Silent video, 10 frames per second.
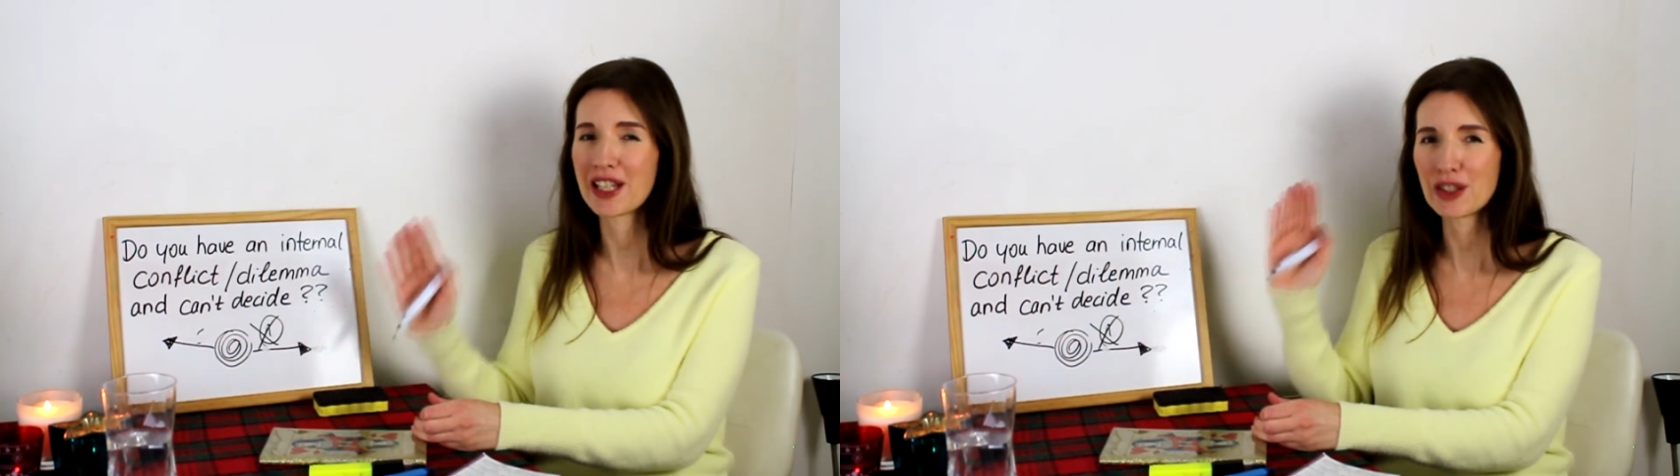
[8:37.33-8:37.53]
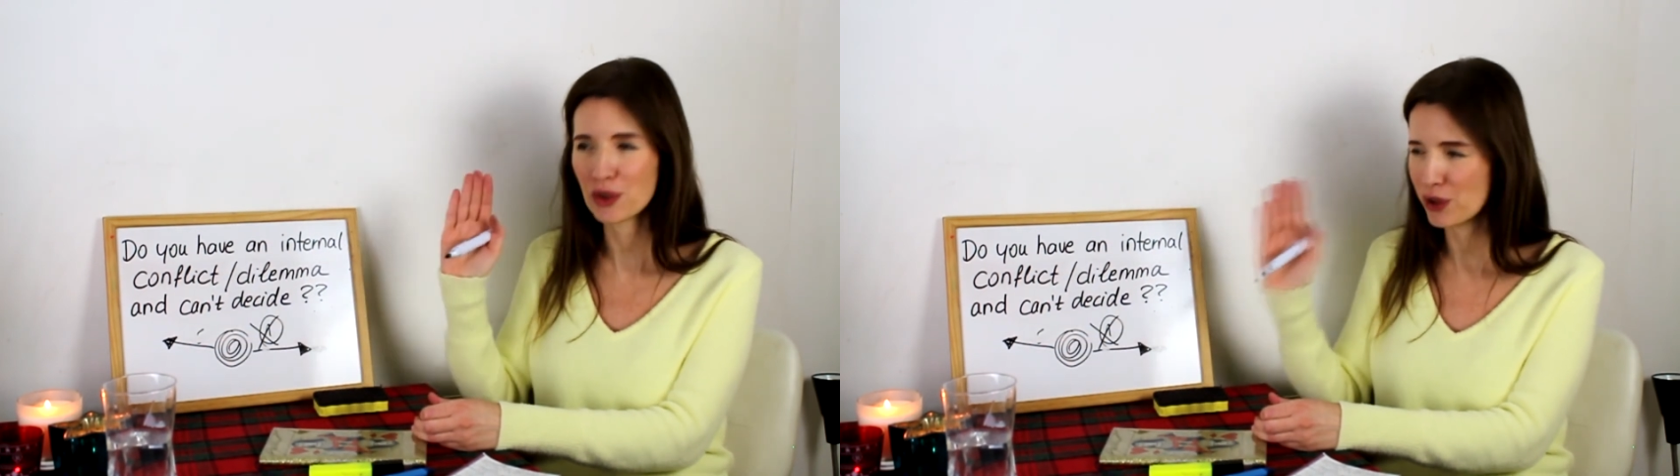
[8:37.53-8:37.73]

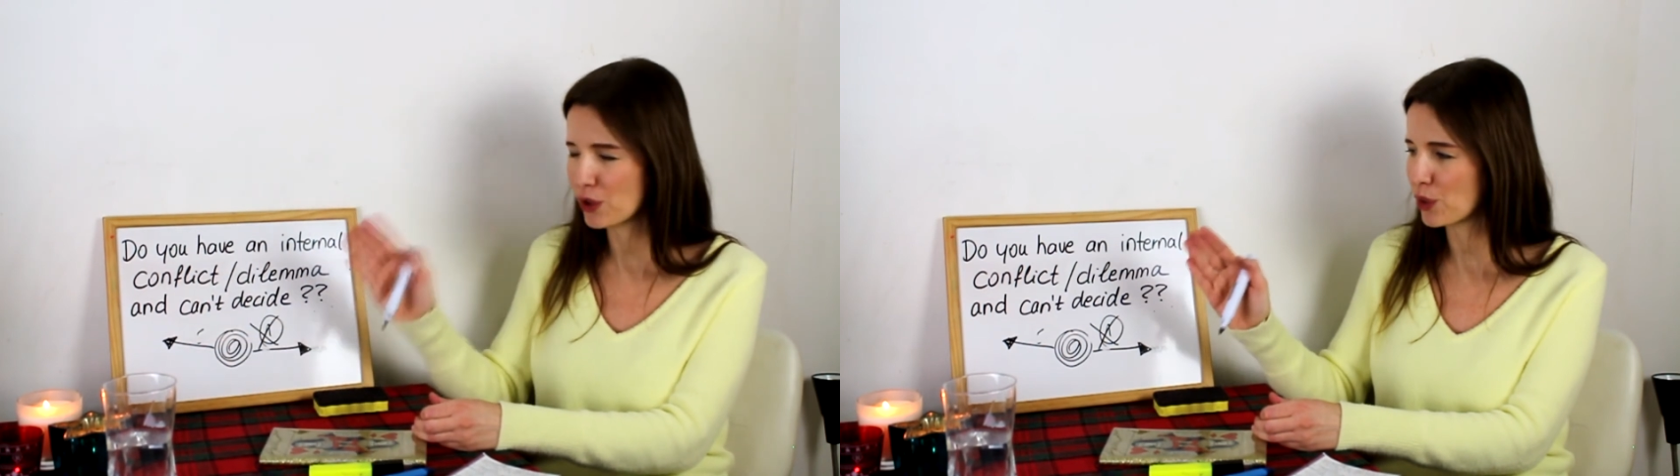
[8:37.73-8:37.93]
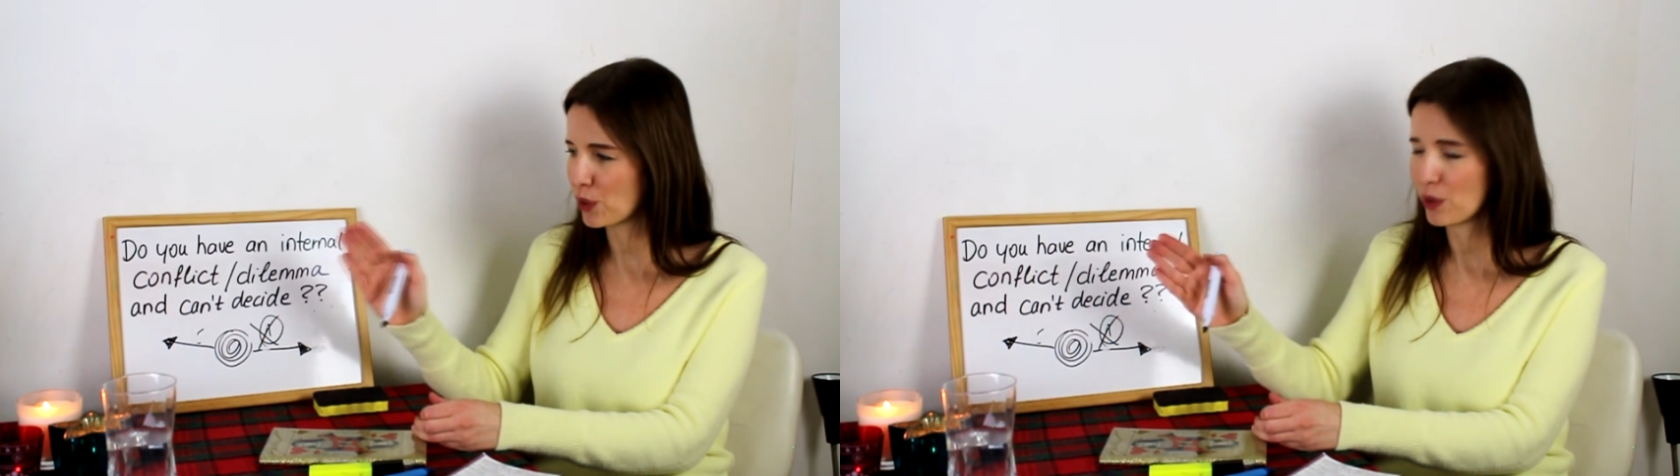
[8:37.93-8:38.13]
and you
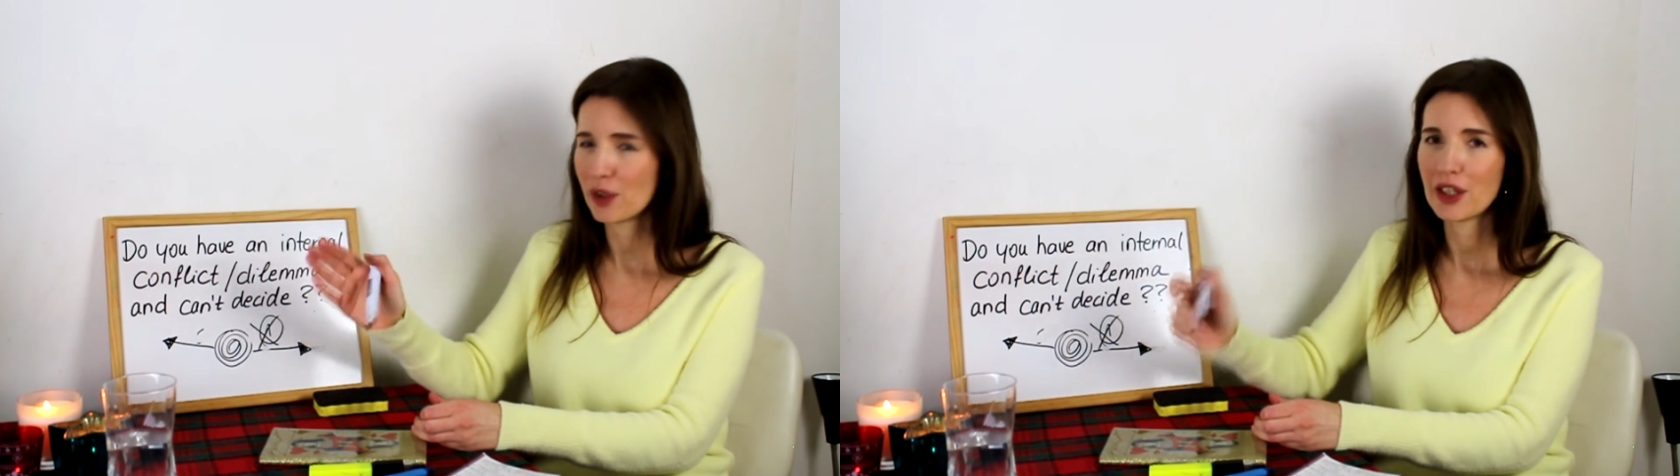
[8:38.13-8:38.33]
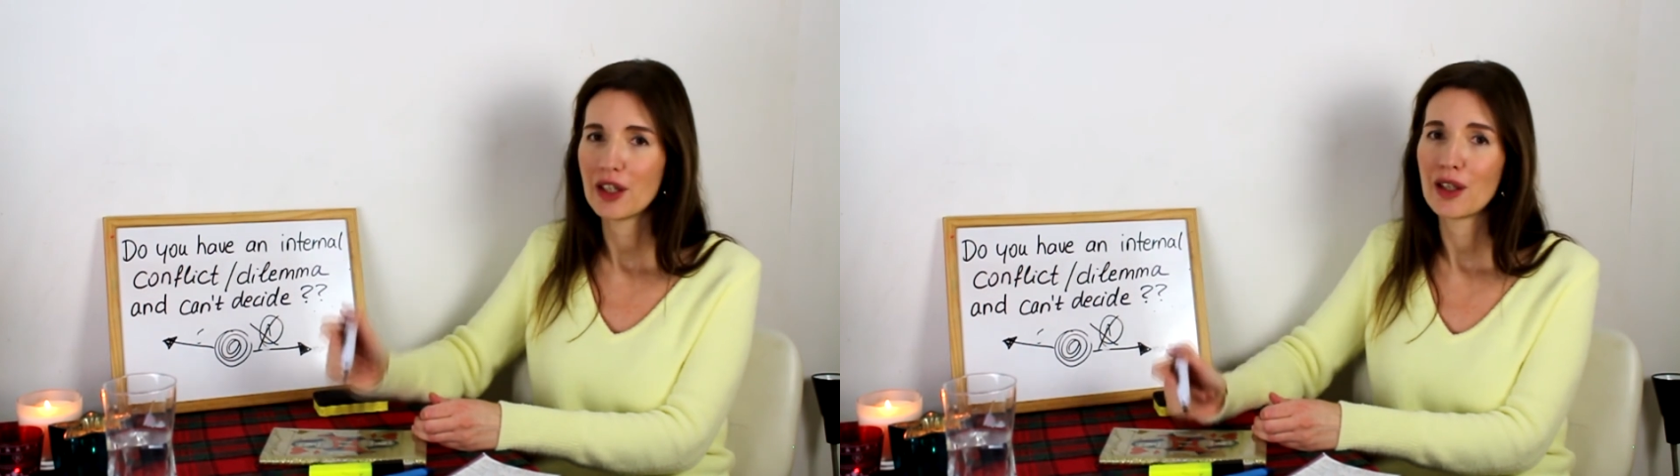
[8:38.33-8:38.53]
know
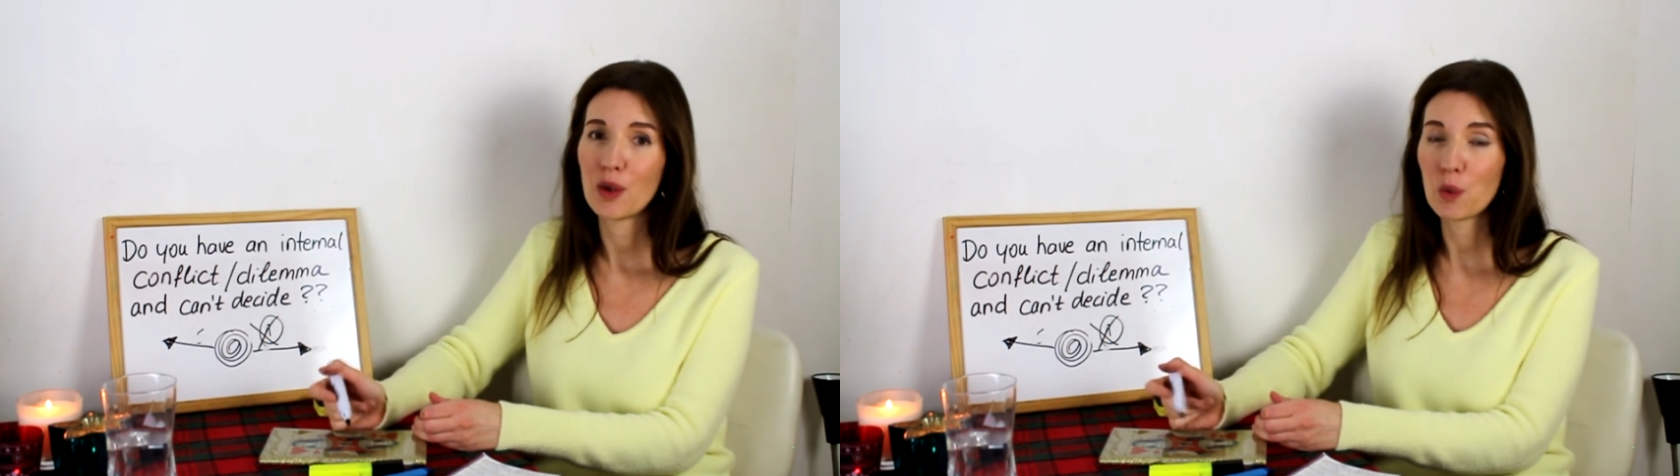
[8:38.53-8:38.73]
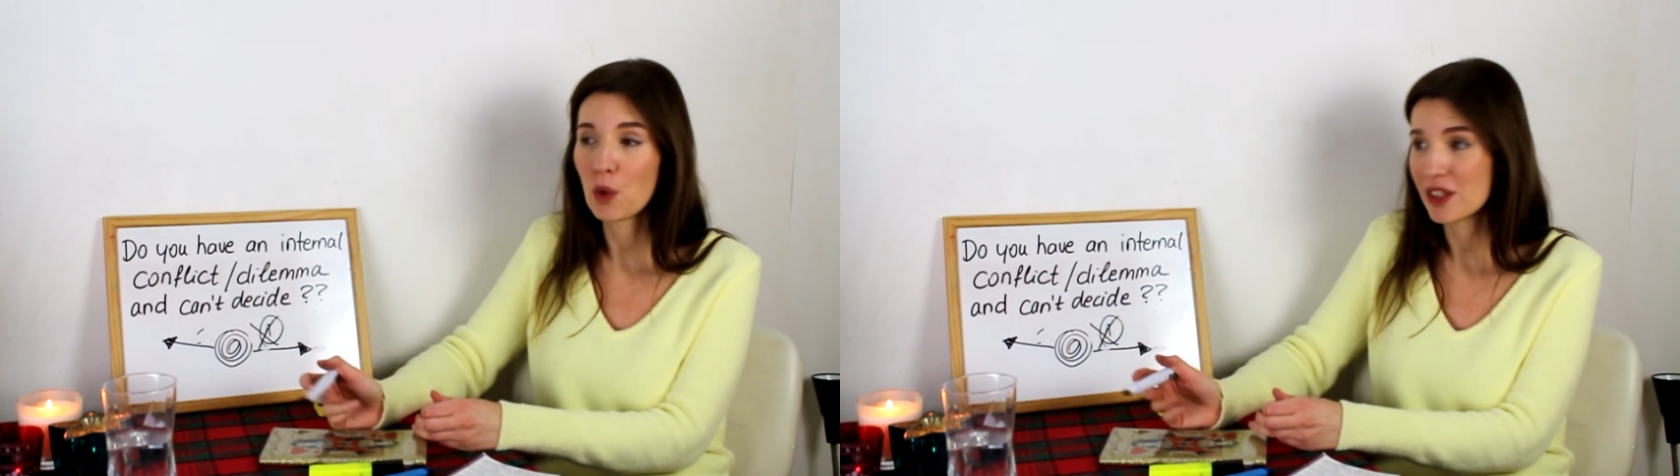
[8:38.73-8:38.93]

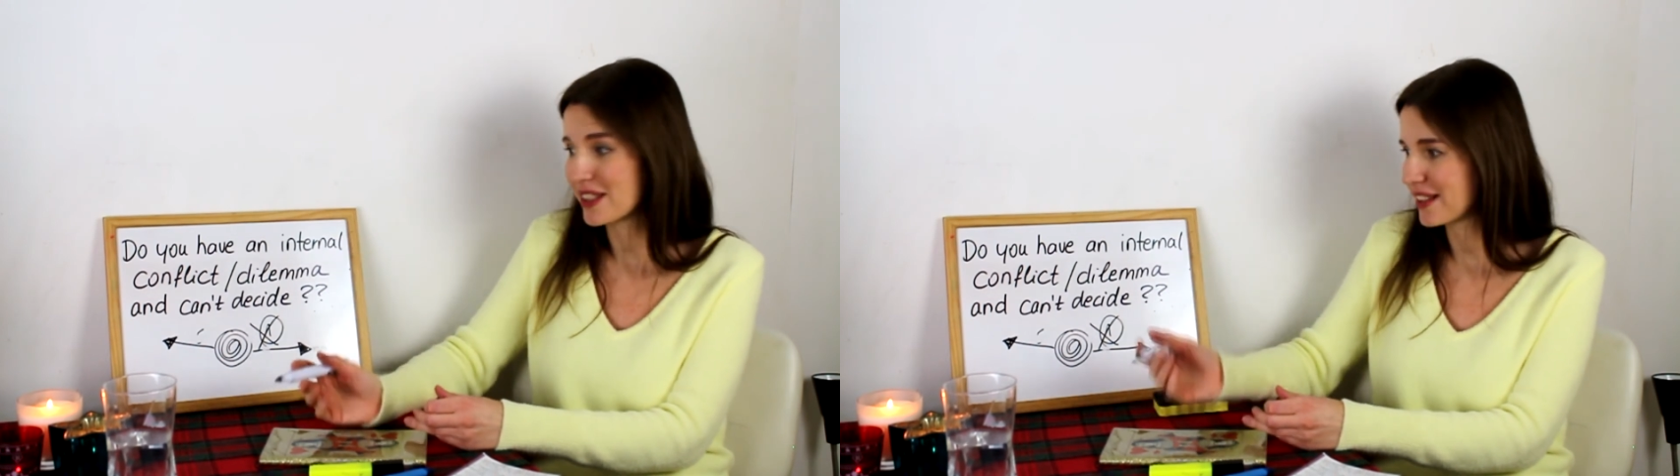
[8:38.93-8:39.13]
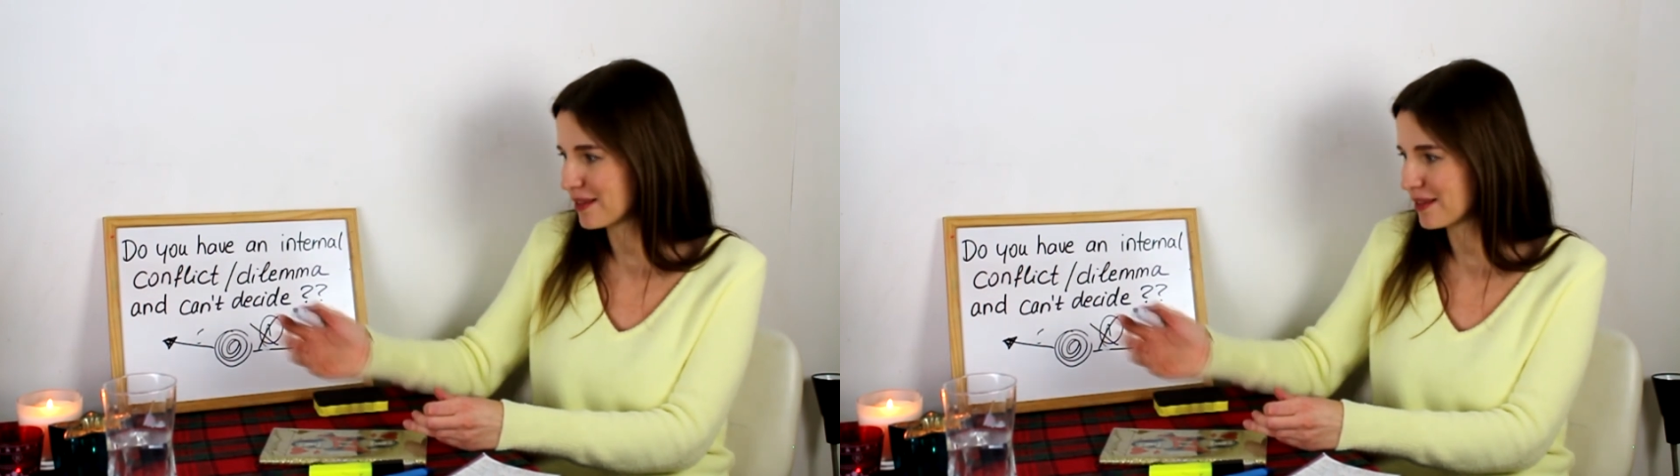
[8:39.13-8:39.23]
what's